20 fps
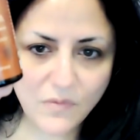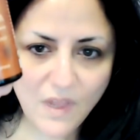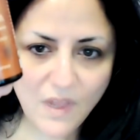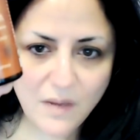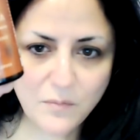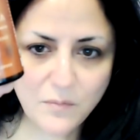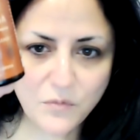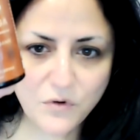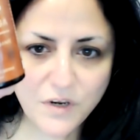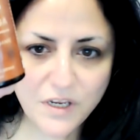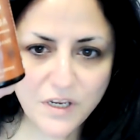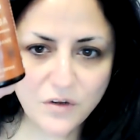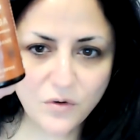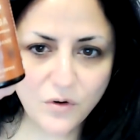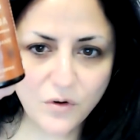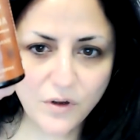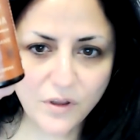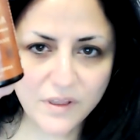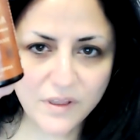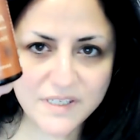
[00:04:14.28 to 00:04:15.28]
And Moringa
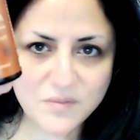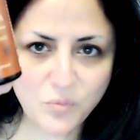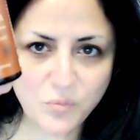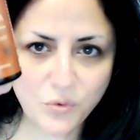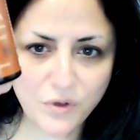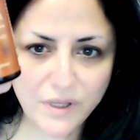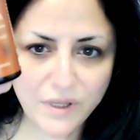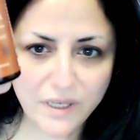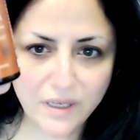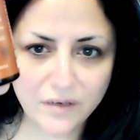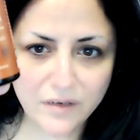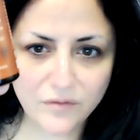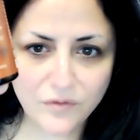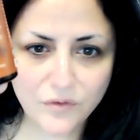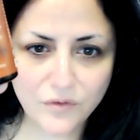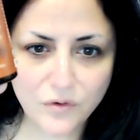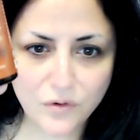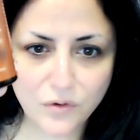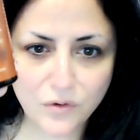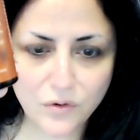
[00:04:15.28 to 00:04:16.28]
oil is brilliant
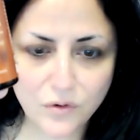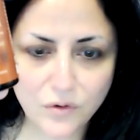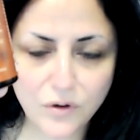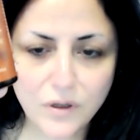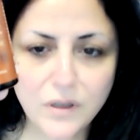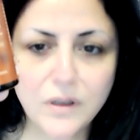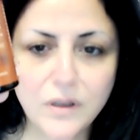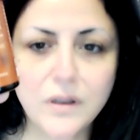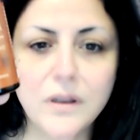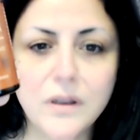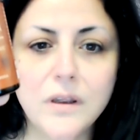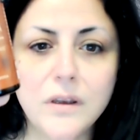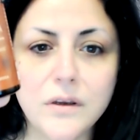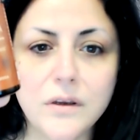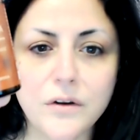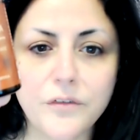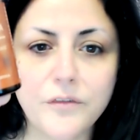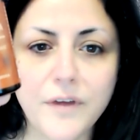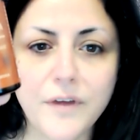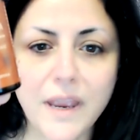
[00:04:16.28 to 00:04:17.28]
for your
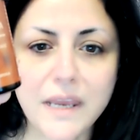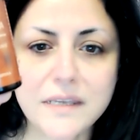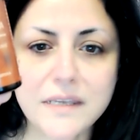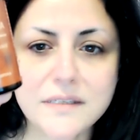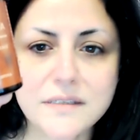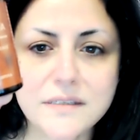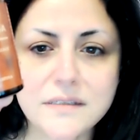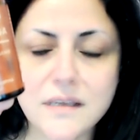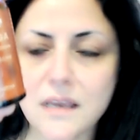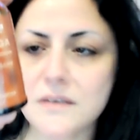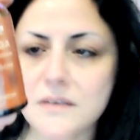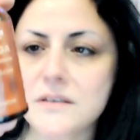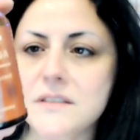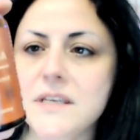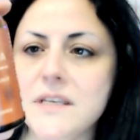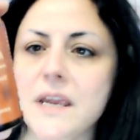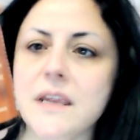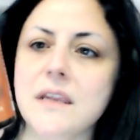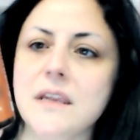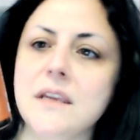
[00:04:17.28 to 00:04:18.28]
face and to
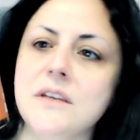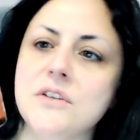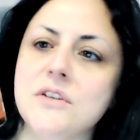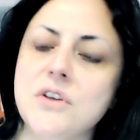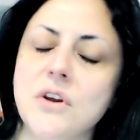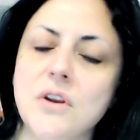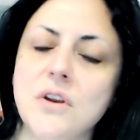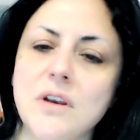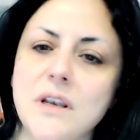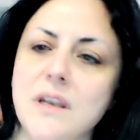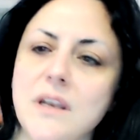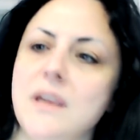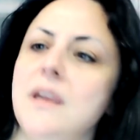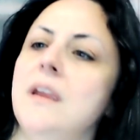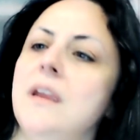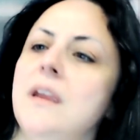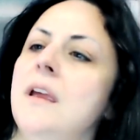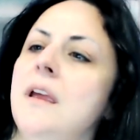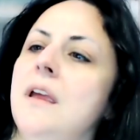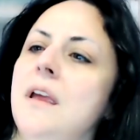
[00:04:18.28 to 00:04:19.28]
take internally,
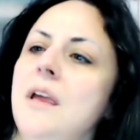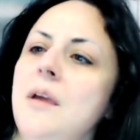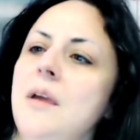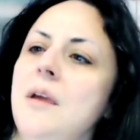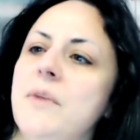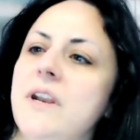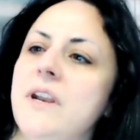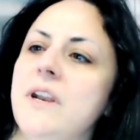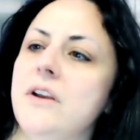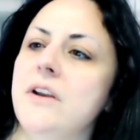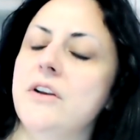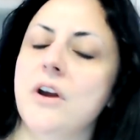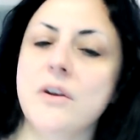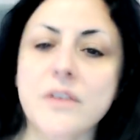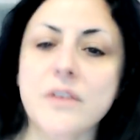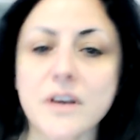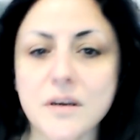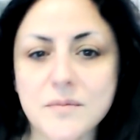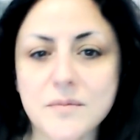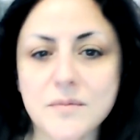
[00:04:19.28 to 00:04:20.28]
but I know
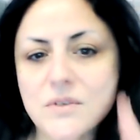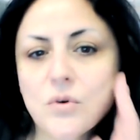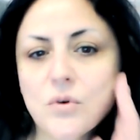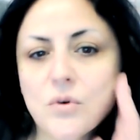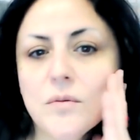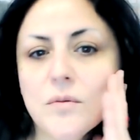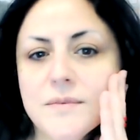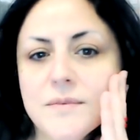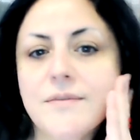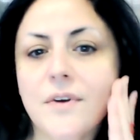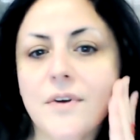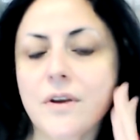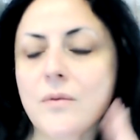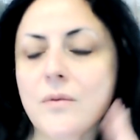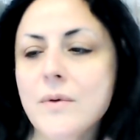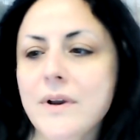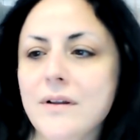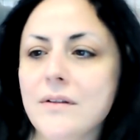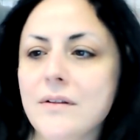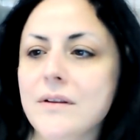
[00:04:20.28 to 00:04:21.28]
that it absorbs very
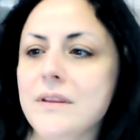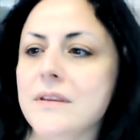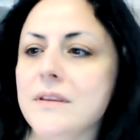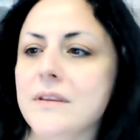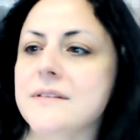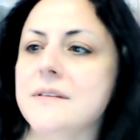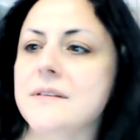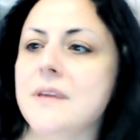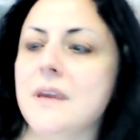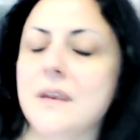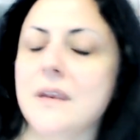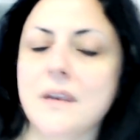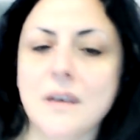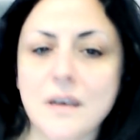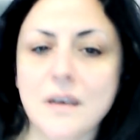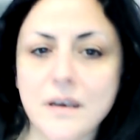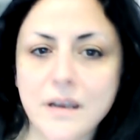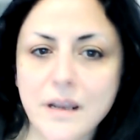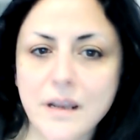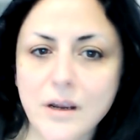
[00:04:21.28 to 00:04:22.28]
well in the skin
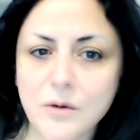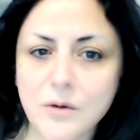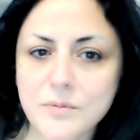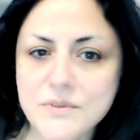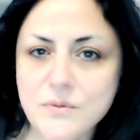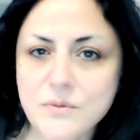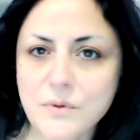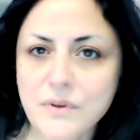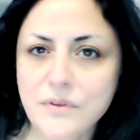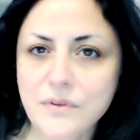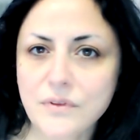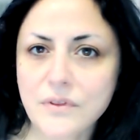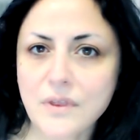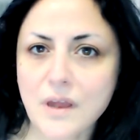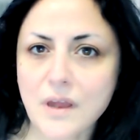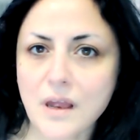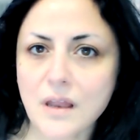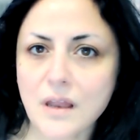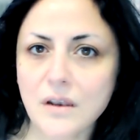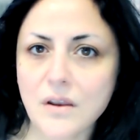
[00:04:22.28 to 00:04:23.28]
and it helps with
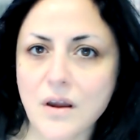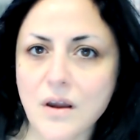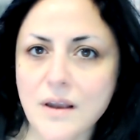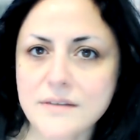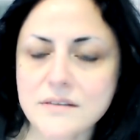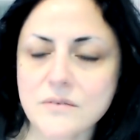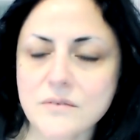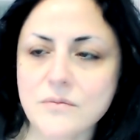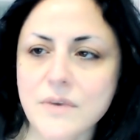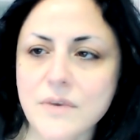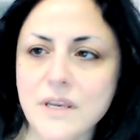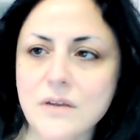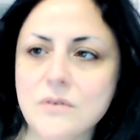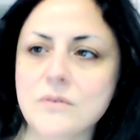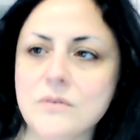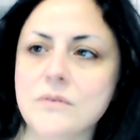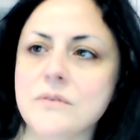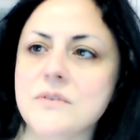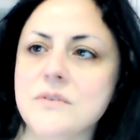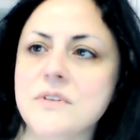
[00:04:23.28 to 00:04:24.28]
lines and
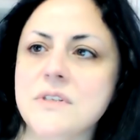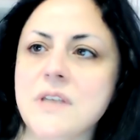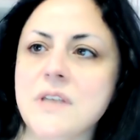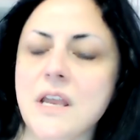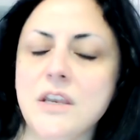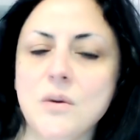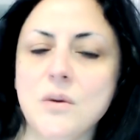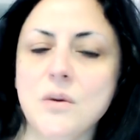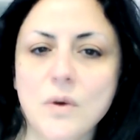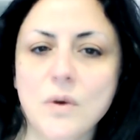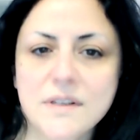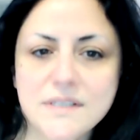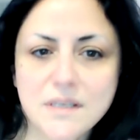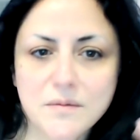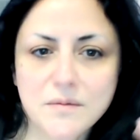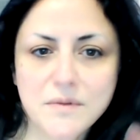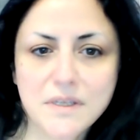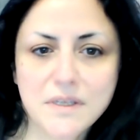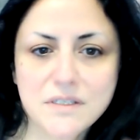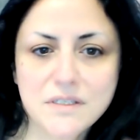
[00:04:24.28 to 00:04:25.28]
wrinkles. And you want
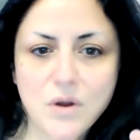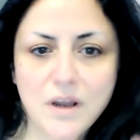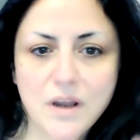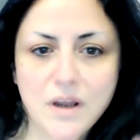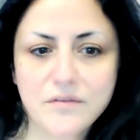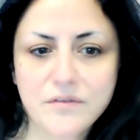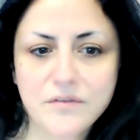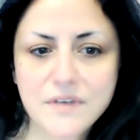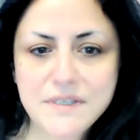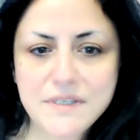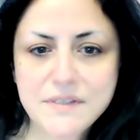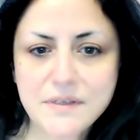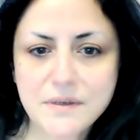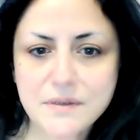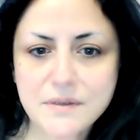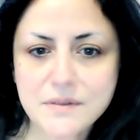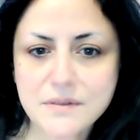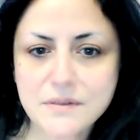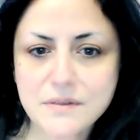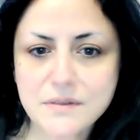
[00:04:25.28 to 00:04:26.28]
something that's kind of
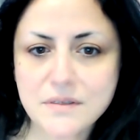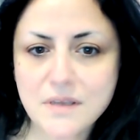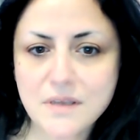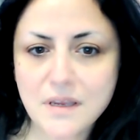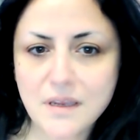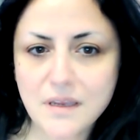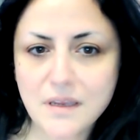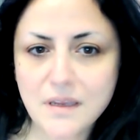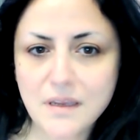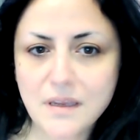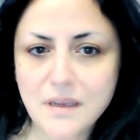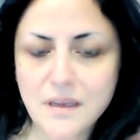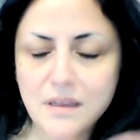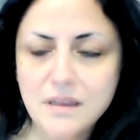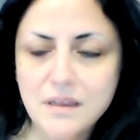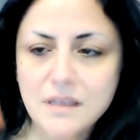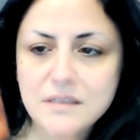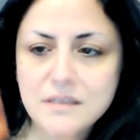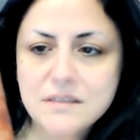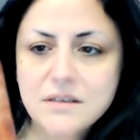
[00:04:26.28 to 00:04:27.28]
viscous,
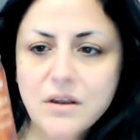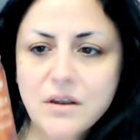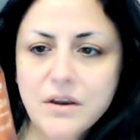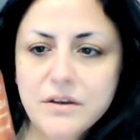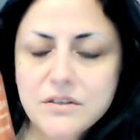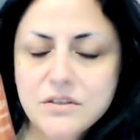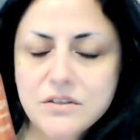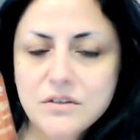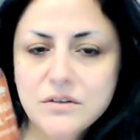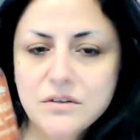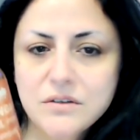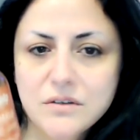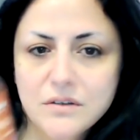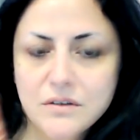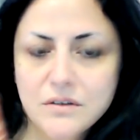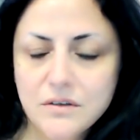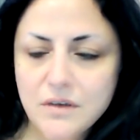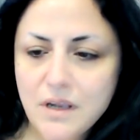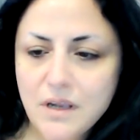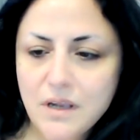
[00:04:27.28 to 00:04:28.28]
that's going
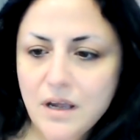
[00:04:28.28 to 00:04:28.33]
to